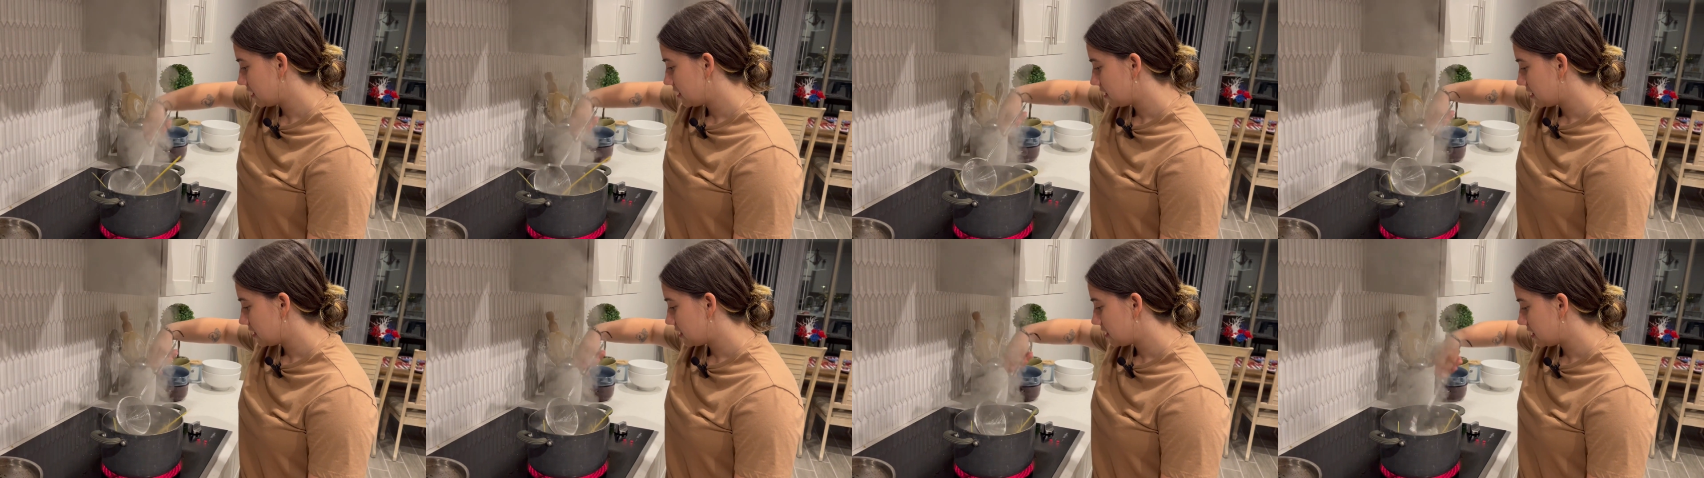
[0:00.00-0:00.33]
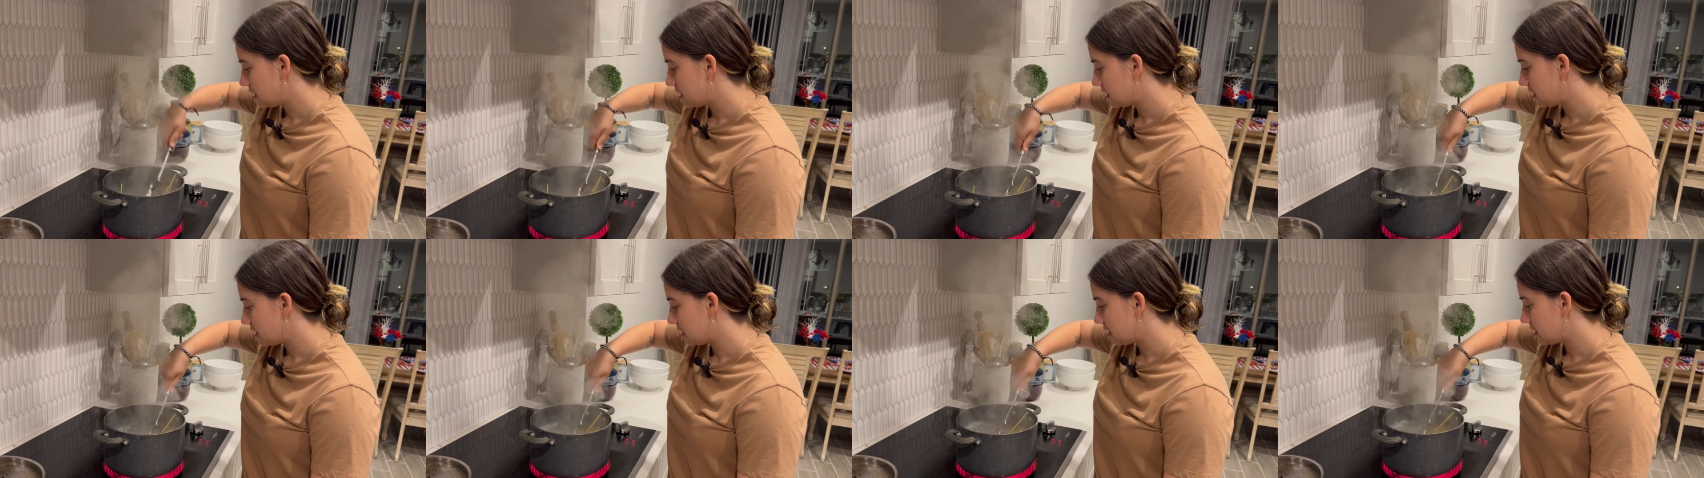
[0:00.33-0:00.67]

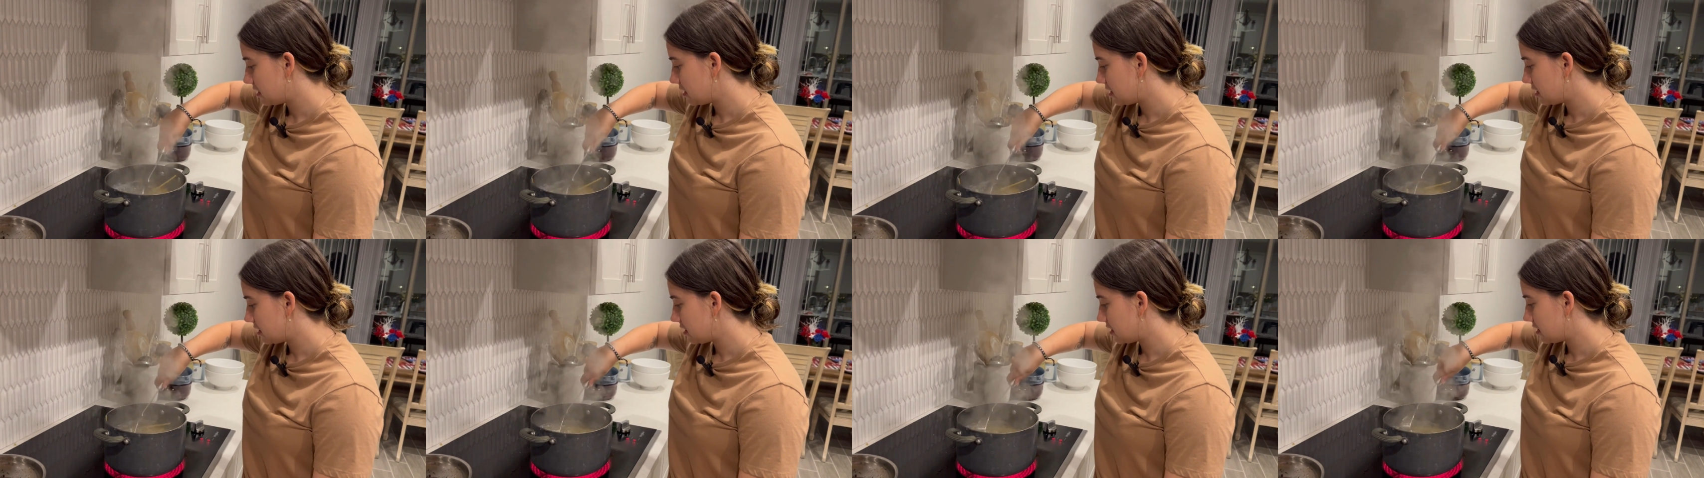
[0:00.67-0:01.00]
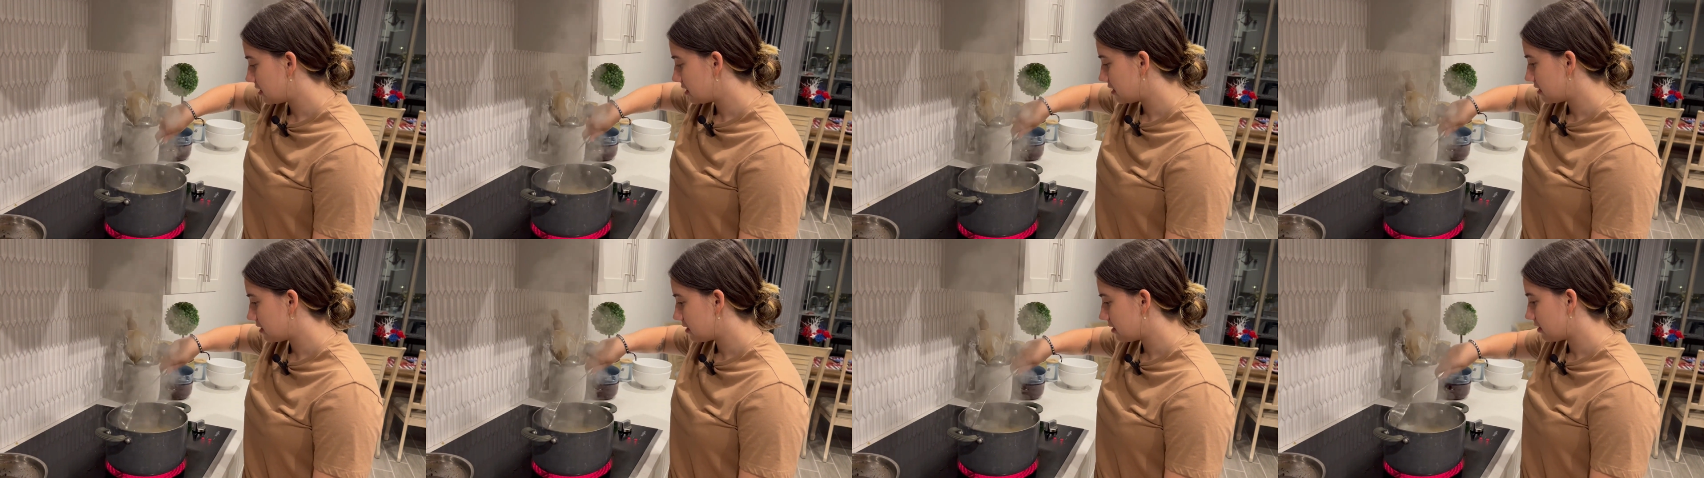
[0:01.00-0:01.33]

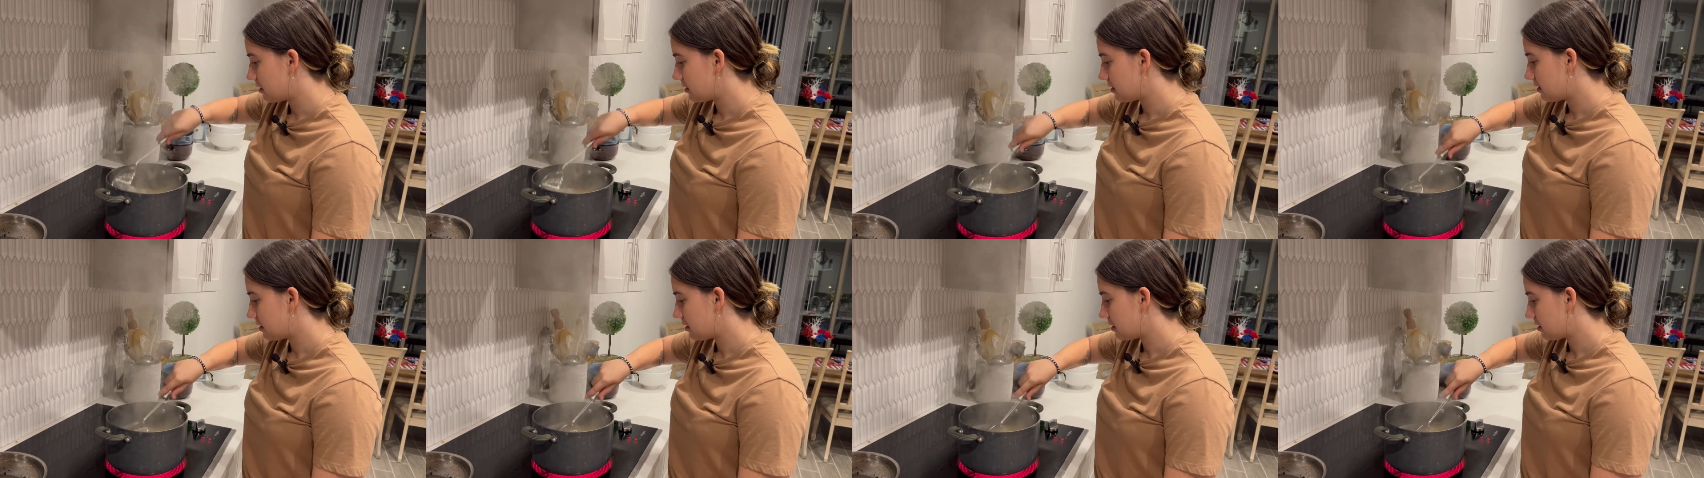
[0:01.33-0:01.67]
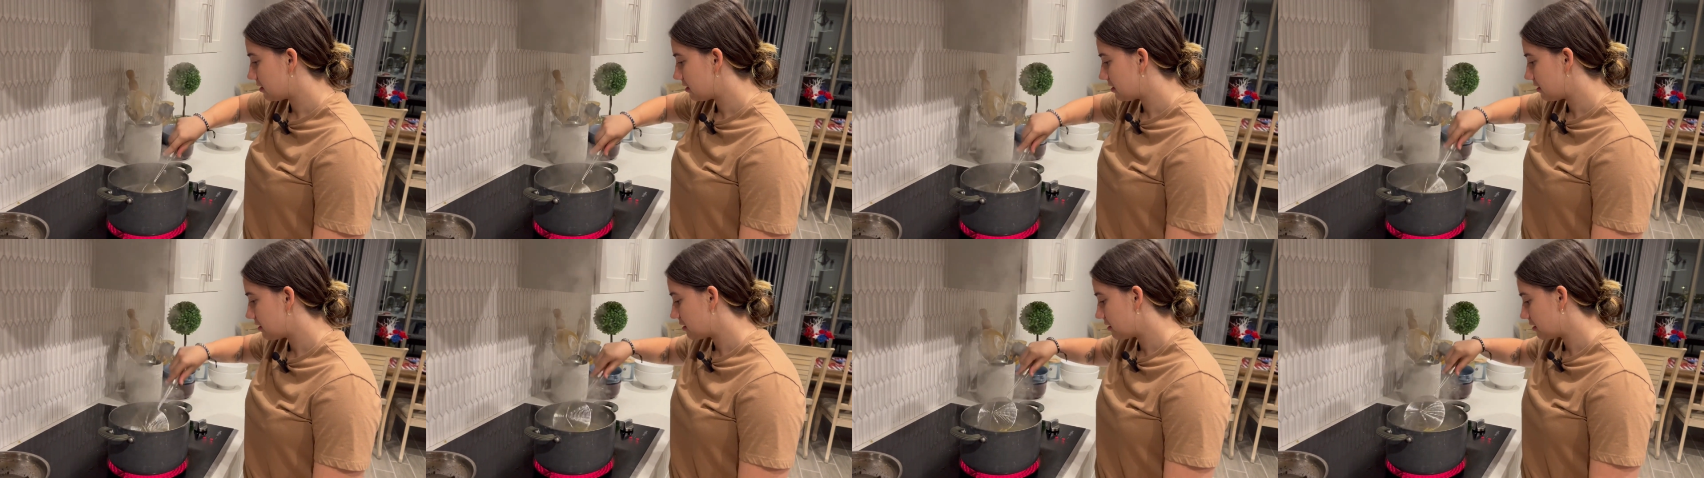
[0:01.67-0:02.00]

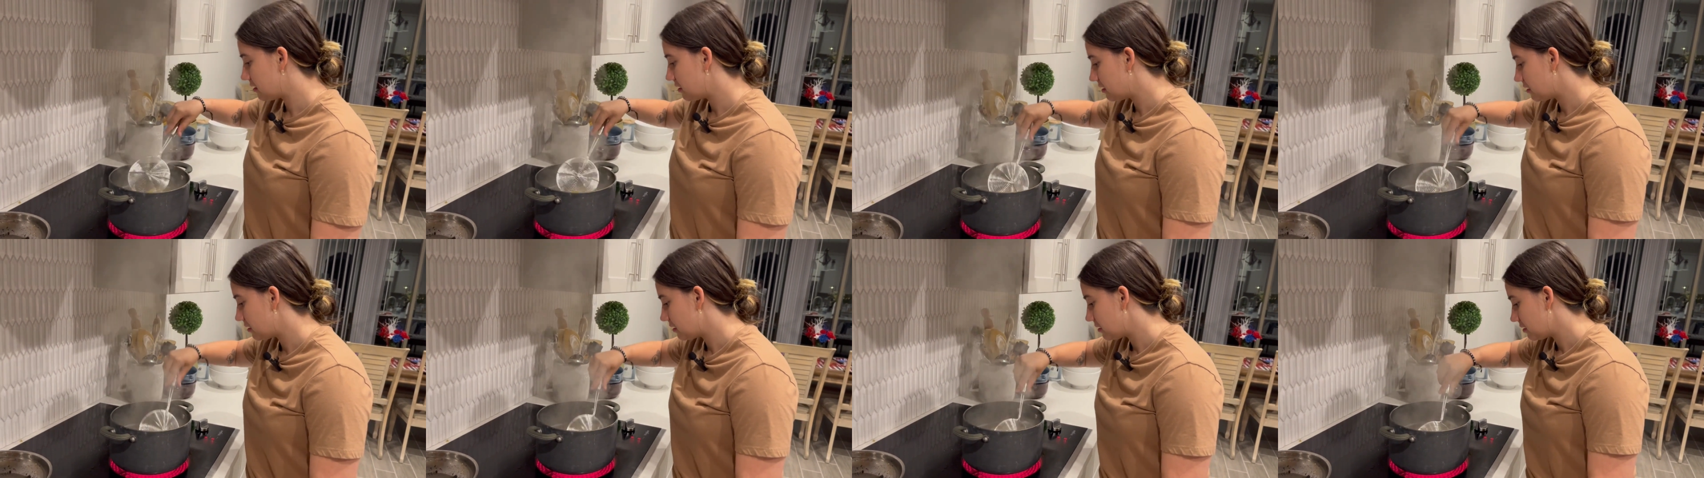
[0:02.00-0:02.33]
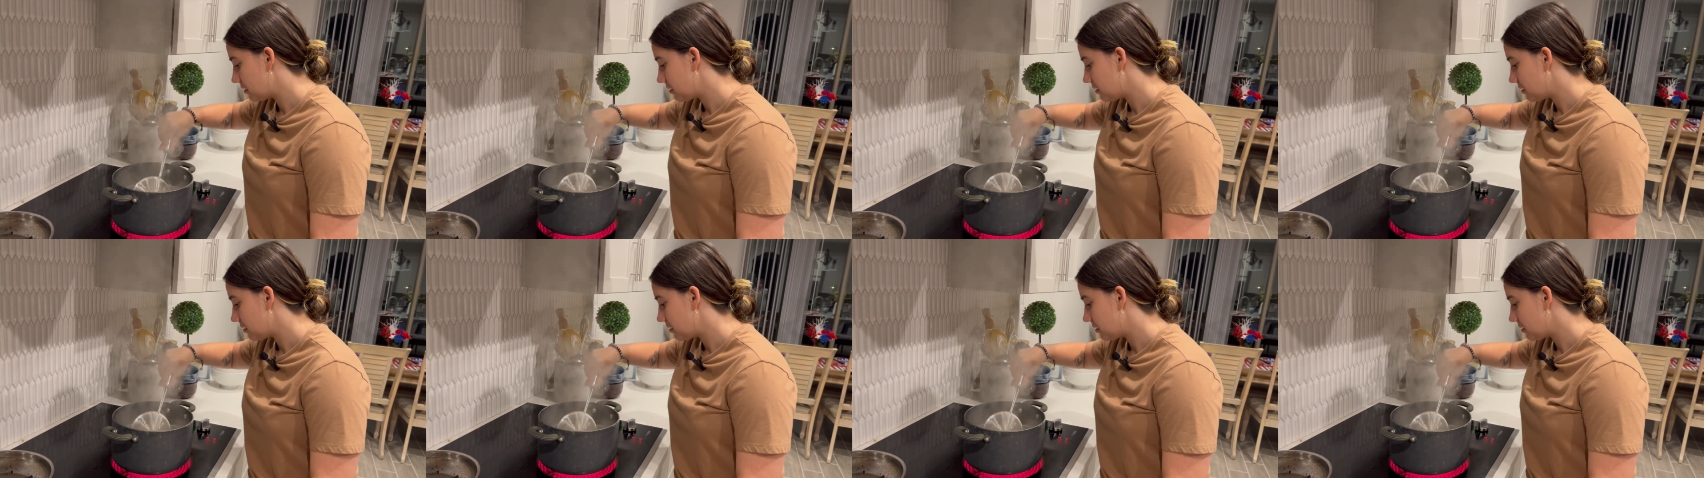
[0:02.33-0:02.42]
(silence)